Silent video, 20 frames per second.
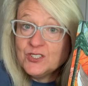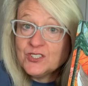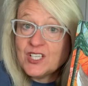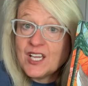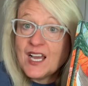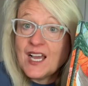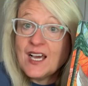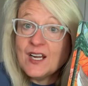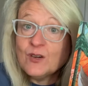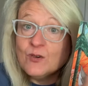
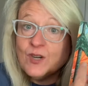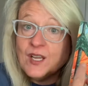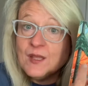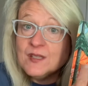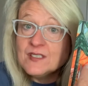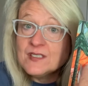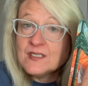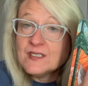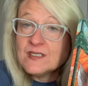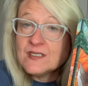title, and
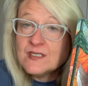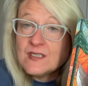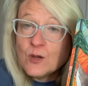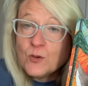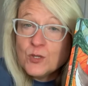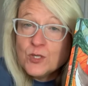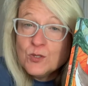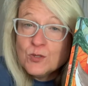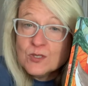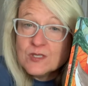so
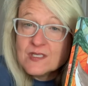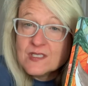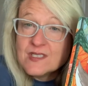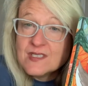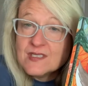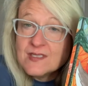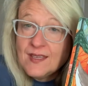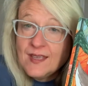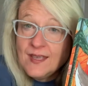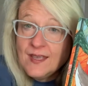you can
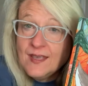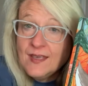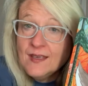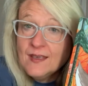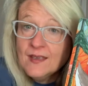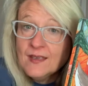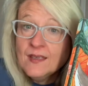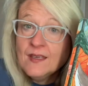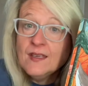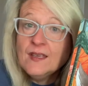see
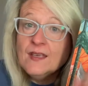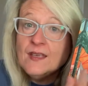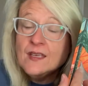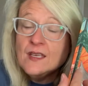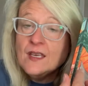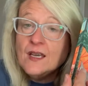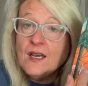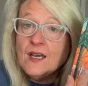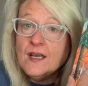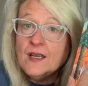
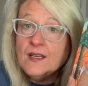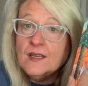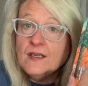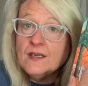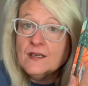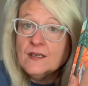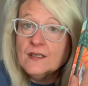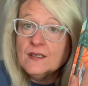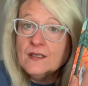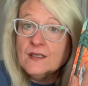
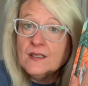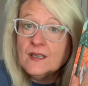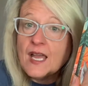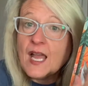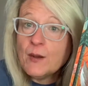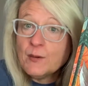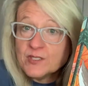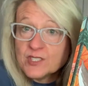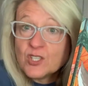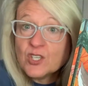
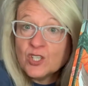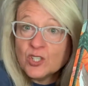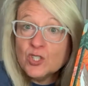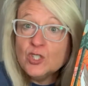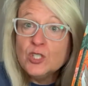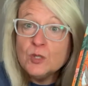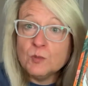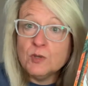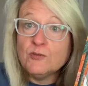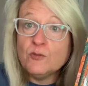how it's going to
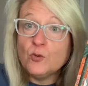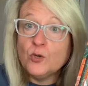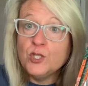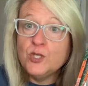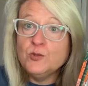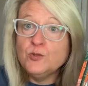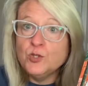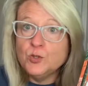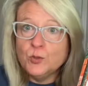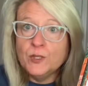look before you
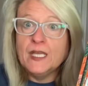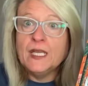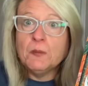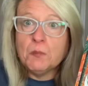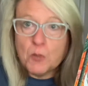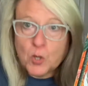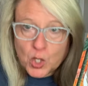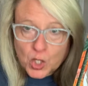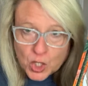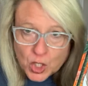do it in
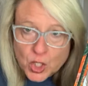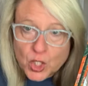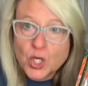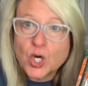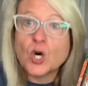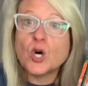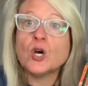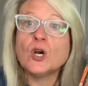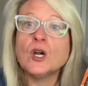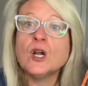marker
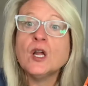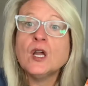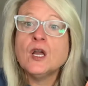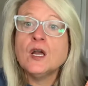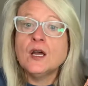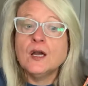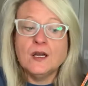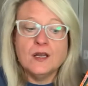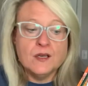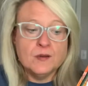or
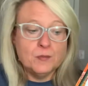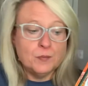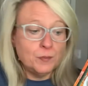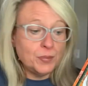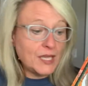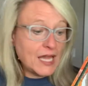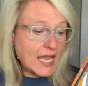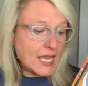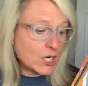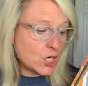
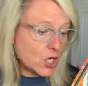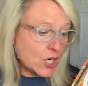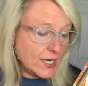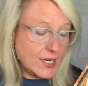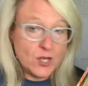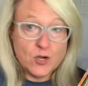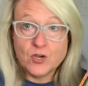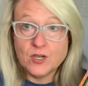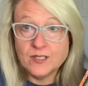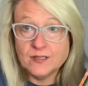black
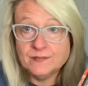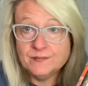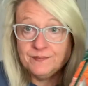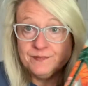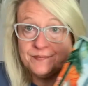crayon.